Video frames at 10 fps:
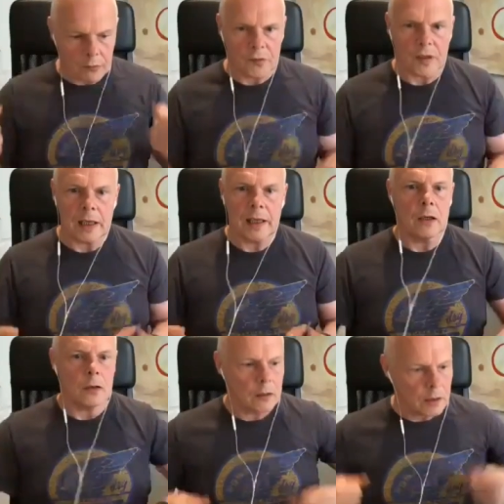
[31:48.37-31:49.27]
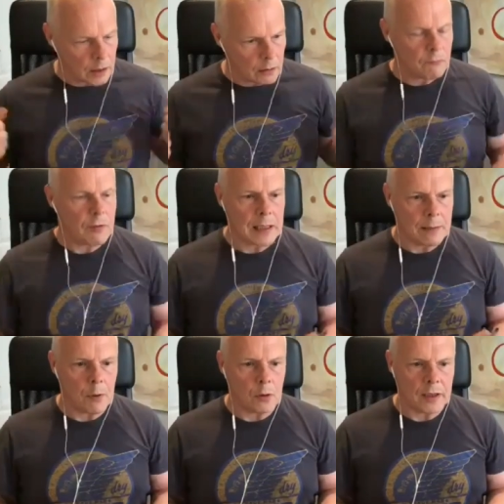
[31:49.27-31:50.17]
resilient you know really
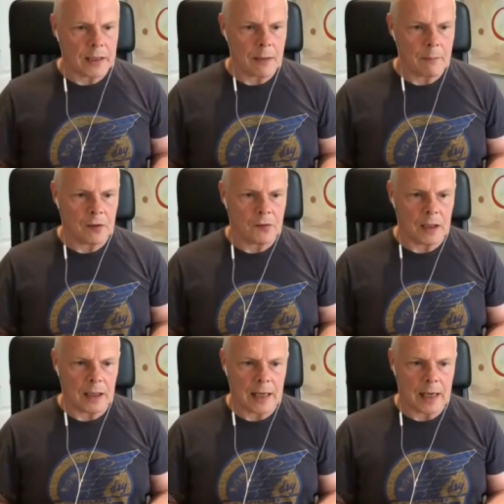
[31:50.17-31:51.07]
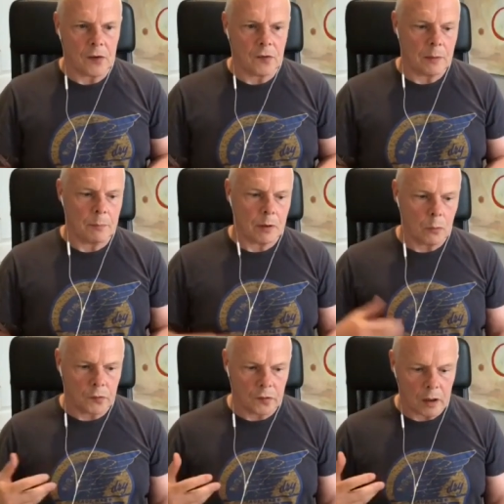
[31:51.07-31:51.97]
embodying that masculine energy but
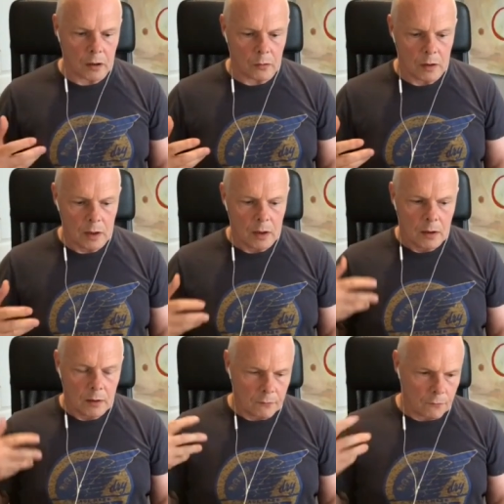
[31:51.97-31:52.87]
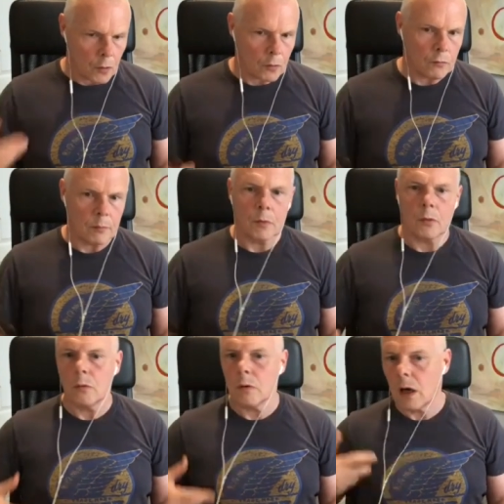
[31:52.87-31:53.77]
also
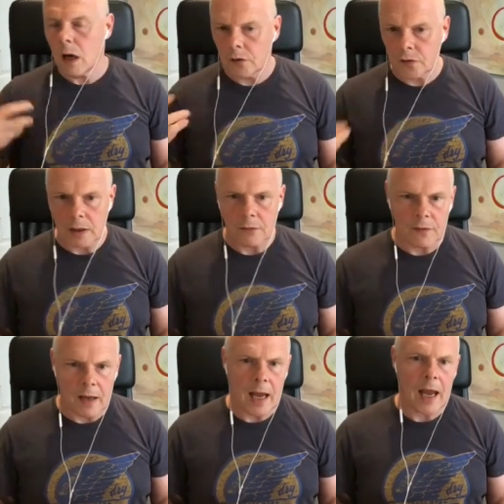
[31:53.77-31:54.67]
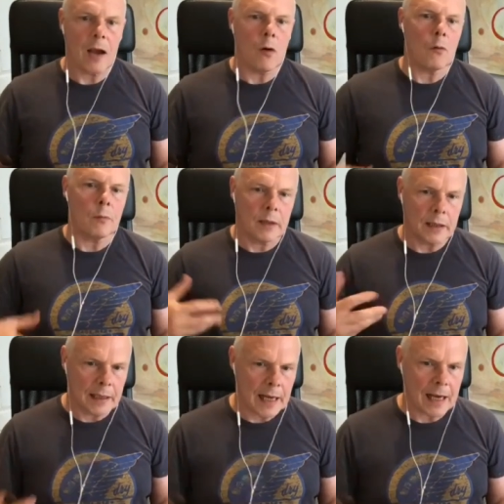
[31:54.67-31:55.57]
vulnerable asking for help
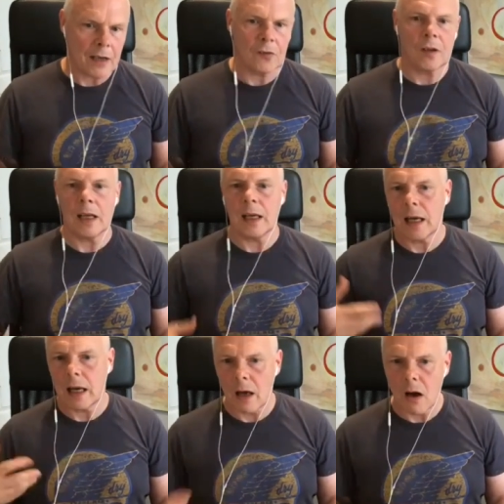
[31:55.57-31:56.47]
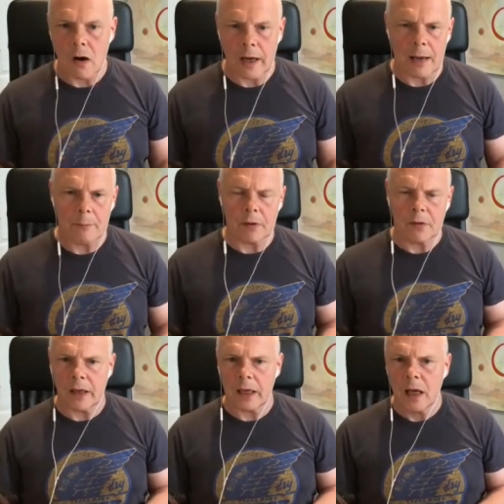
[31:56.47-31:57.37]
connecting high
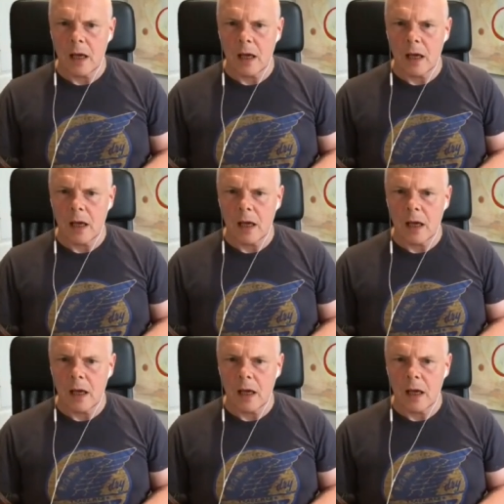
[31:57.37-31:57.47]
empathy